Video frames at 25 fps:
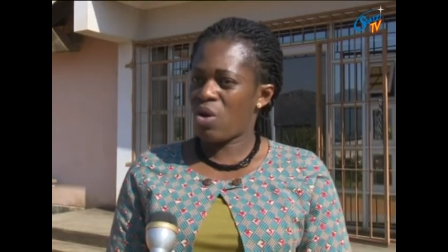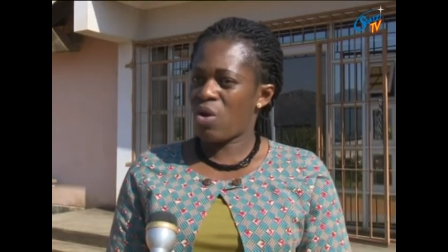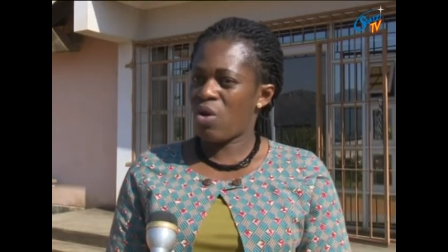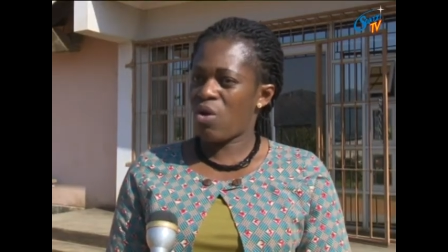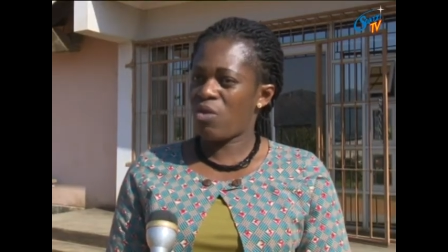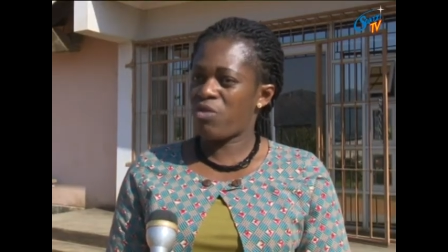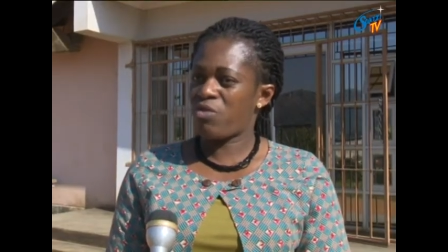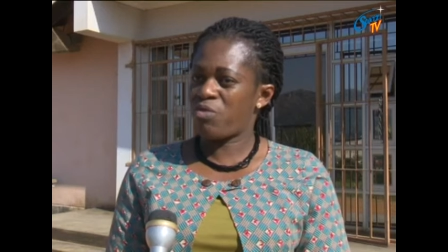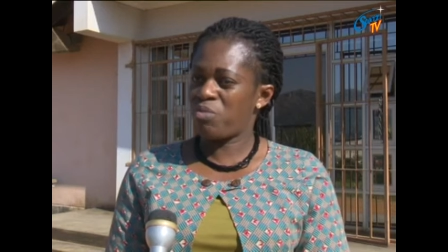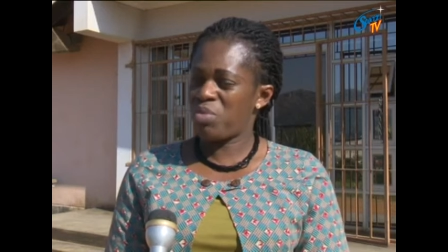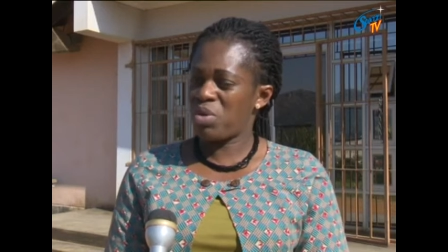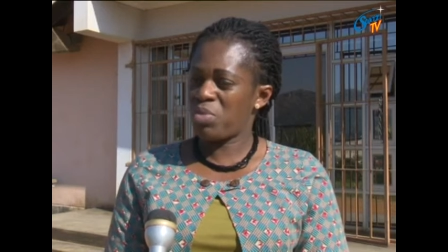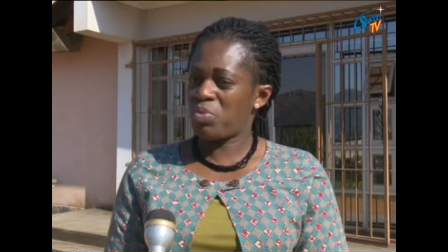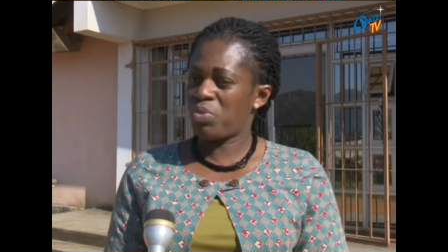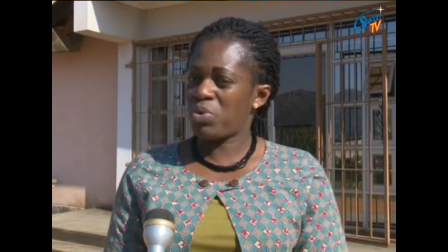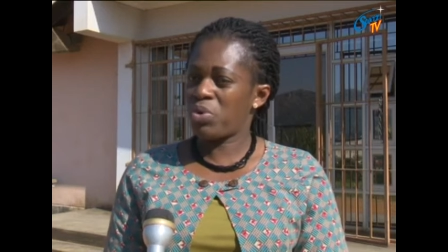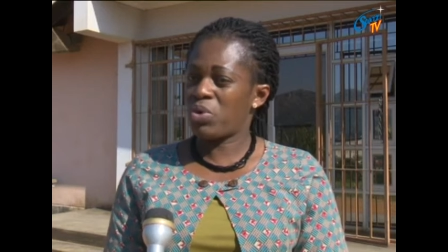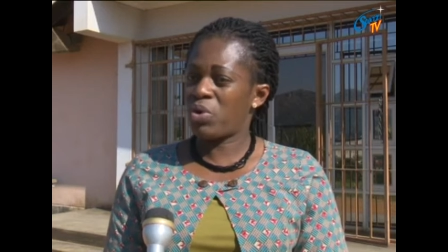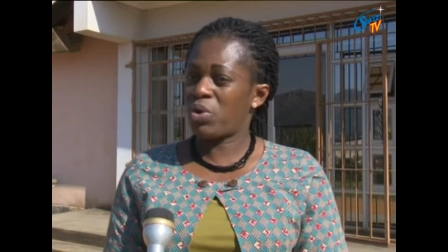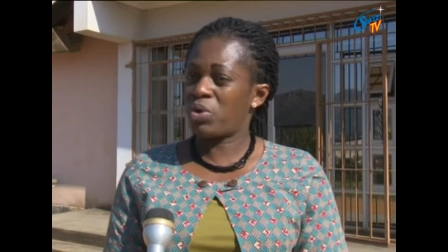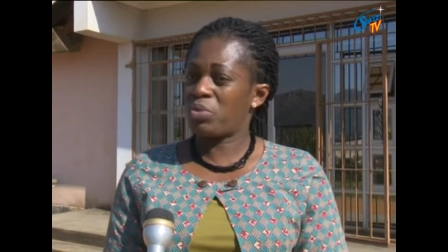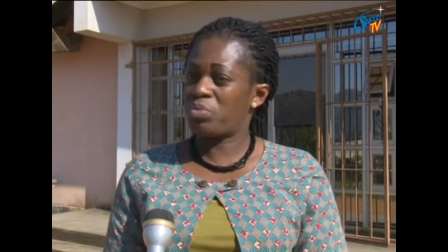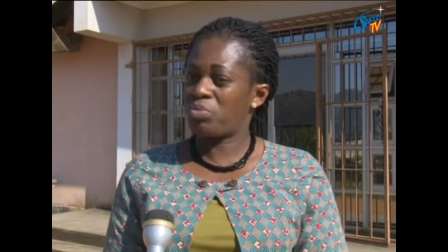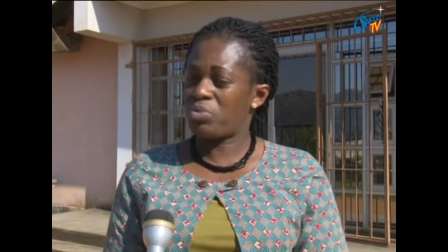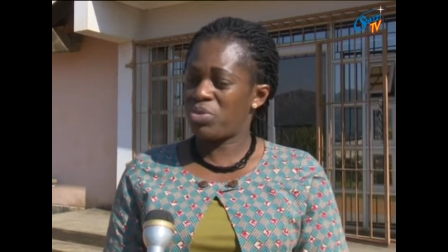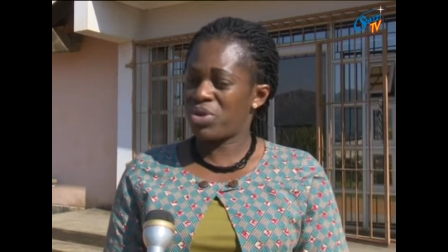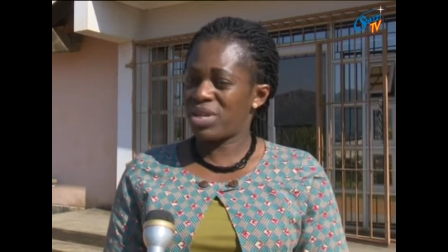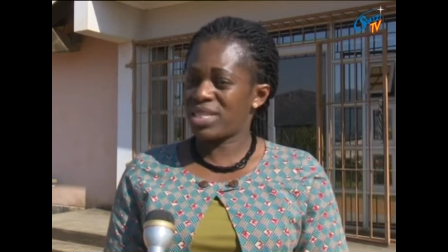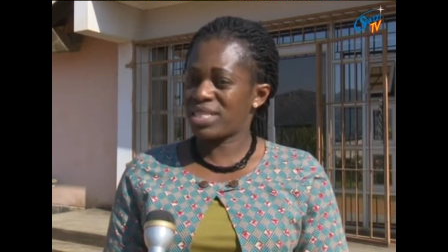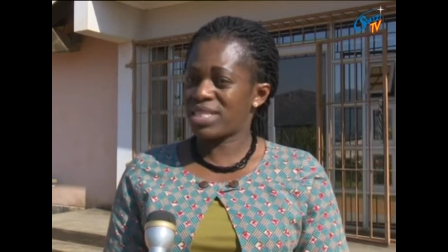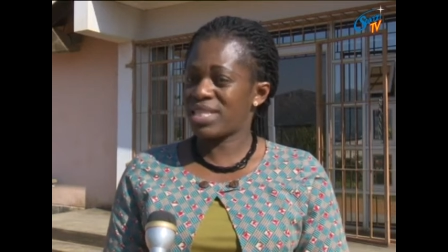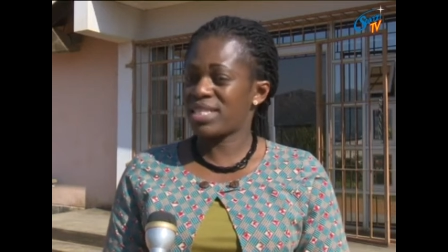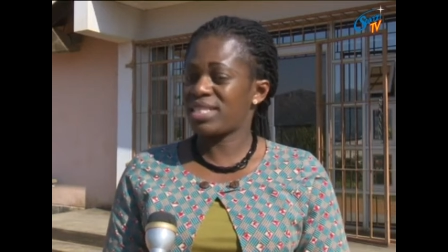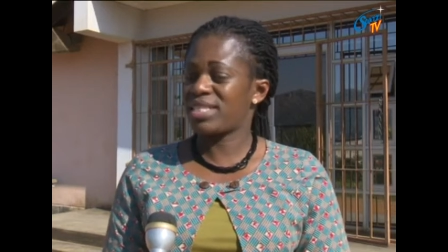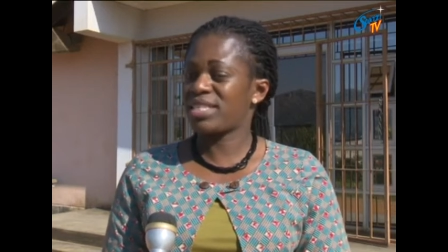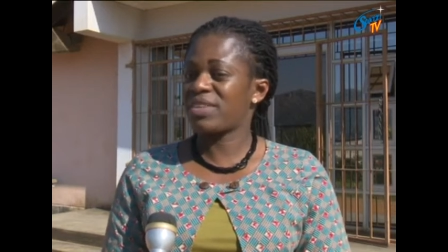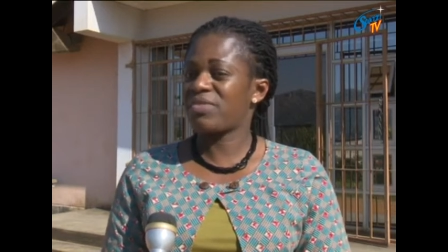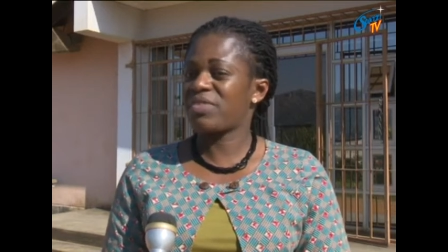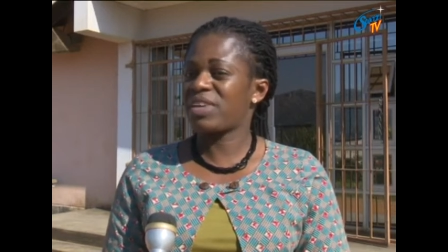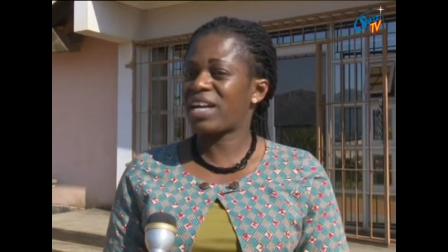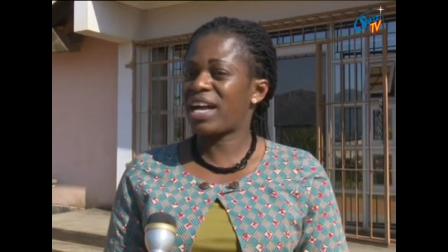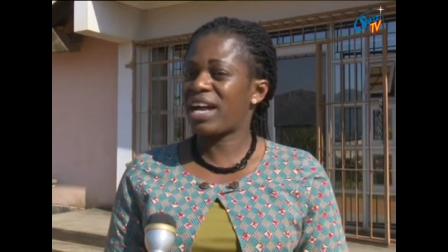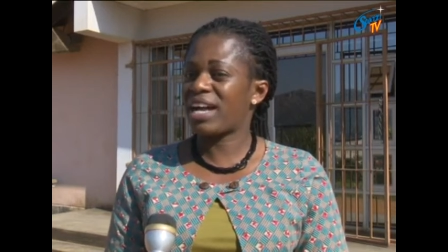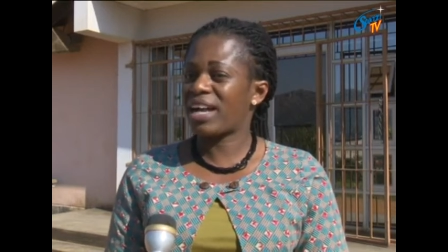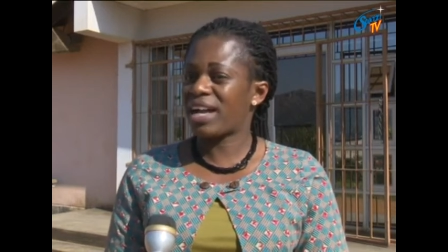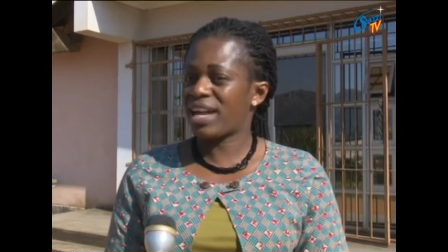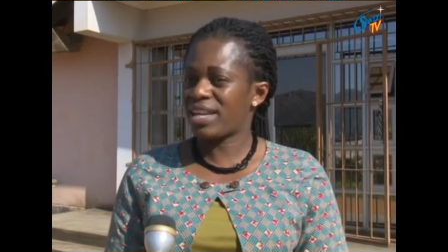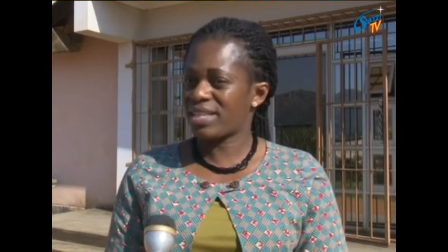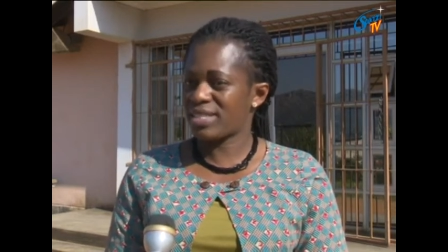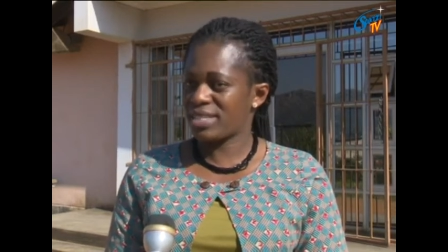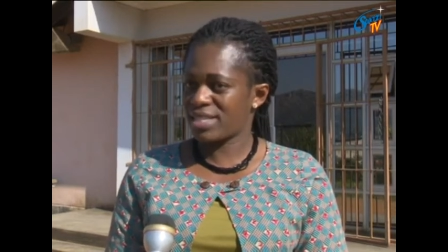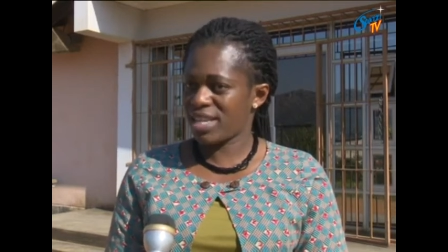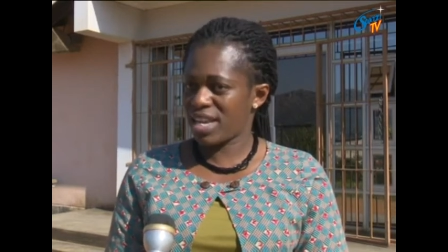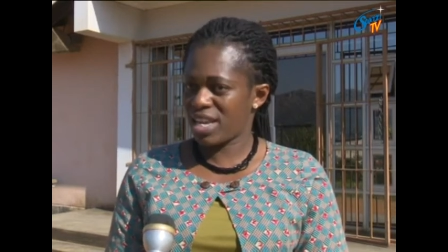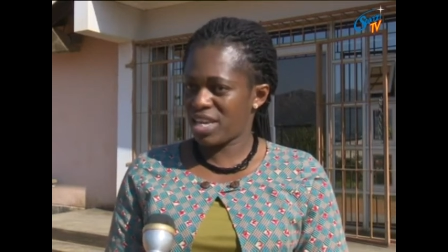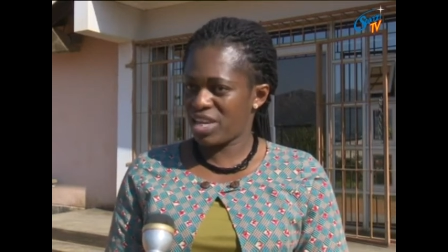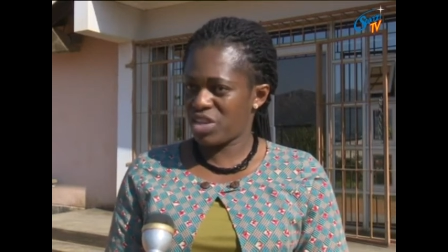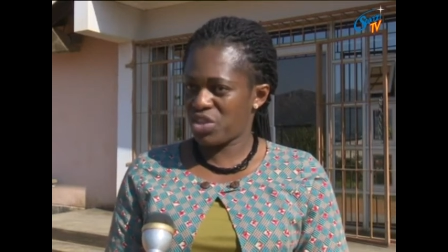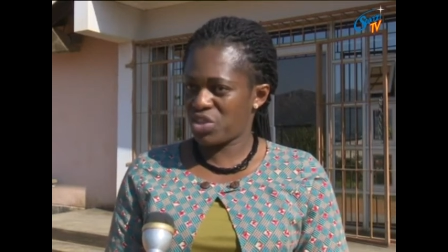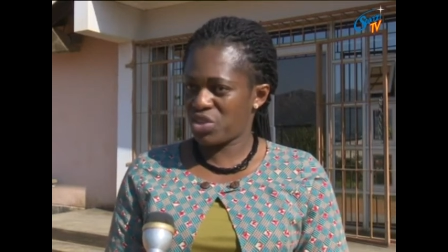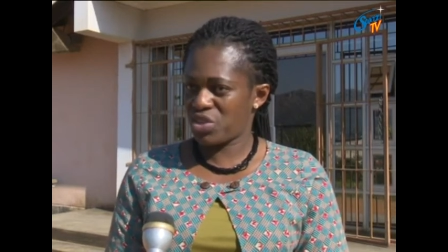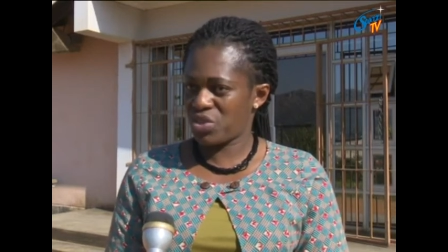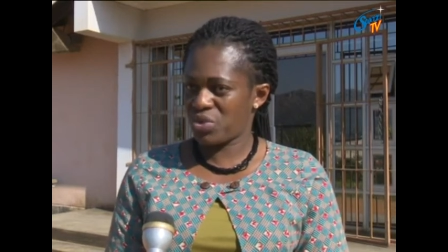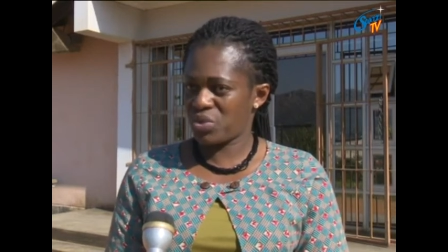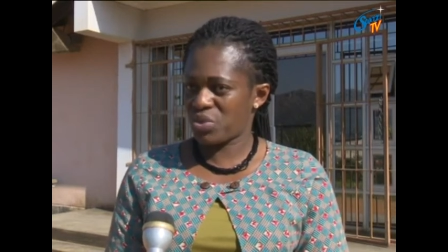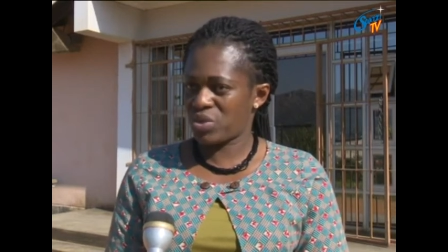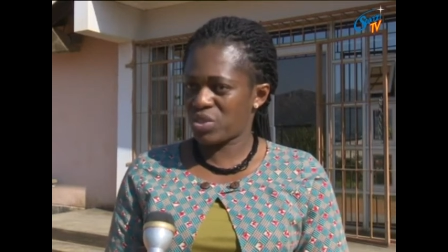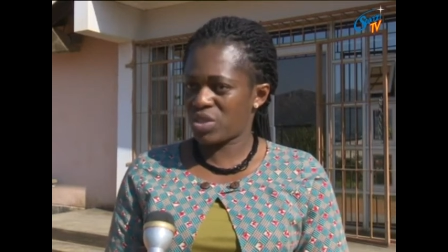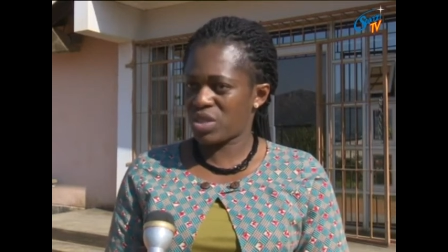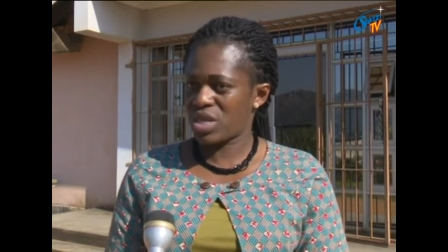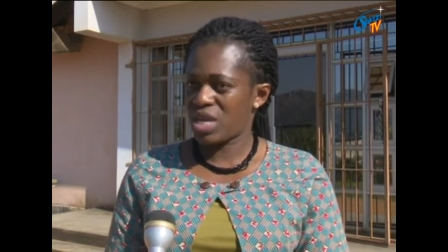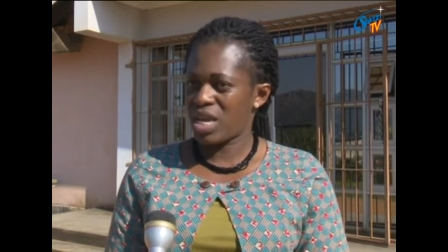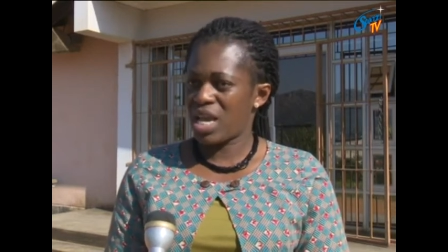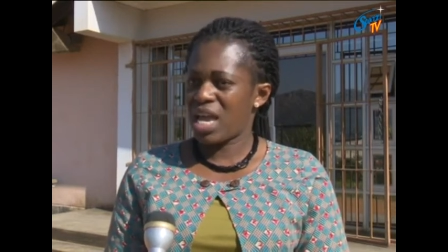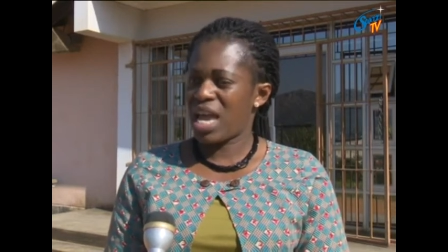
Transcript: of people on breast and cervical cancer issues